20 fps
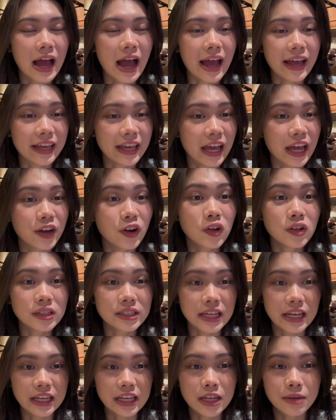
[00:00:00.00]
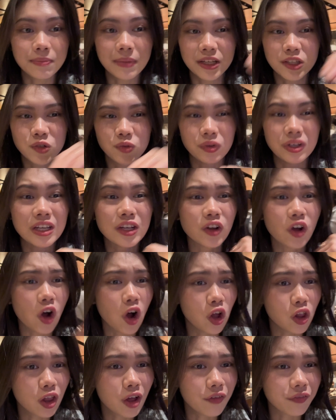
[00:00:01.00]
I cannot take it but to eat
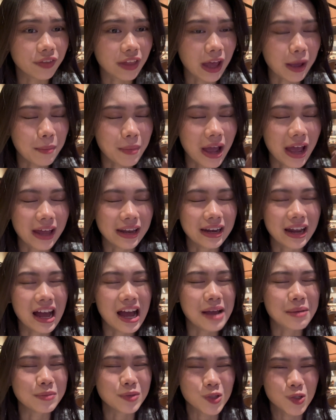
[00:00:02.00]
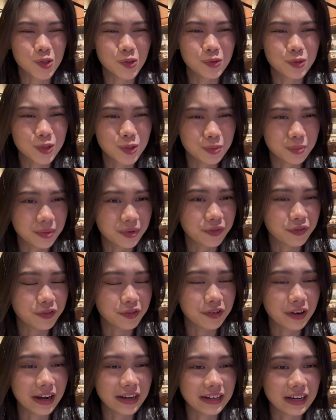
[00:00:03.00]
all of them, and I'm so super
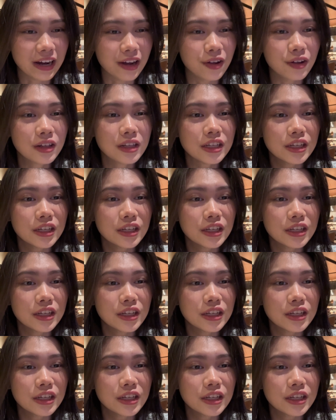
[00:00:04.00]
full right now.